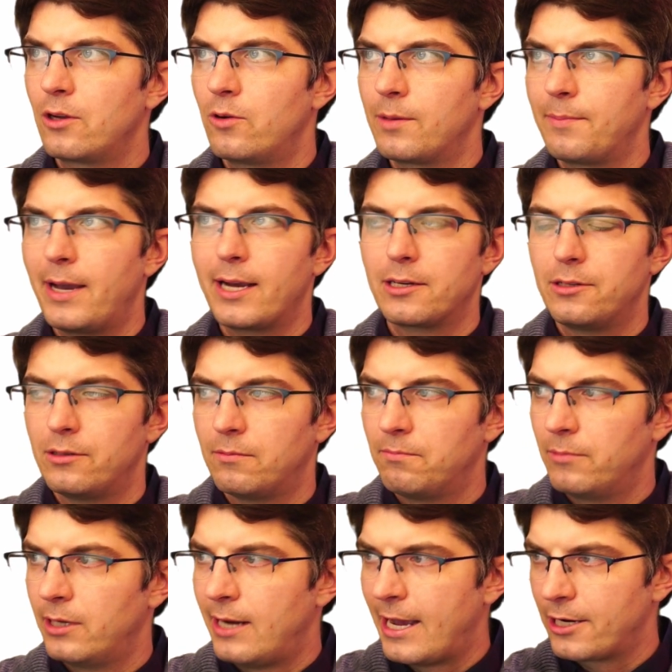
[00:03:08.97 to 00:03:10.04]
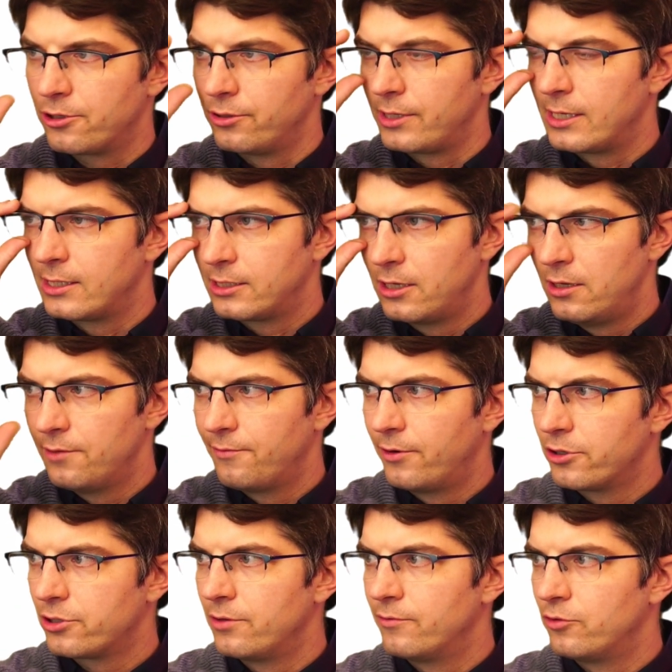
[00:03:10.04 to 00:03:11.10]
going back to an actually installed
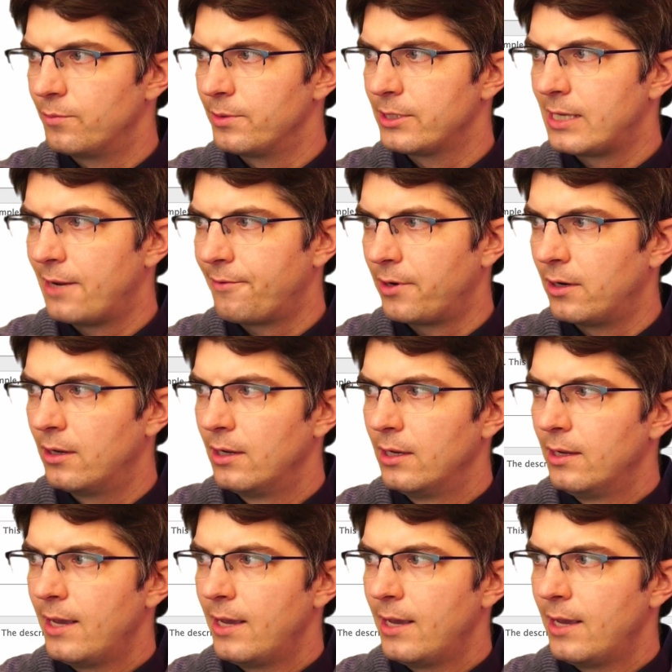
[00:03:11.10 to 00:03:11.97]
version of Drupal 7.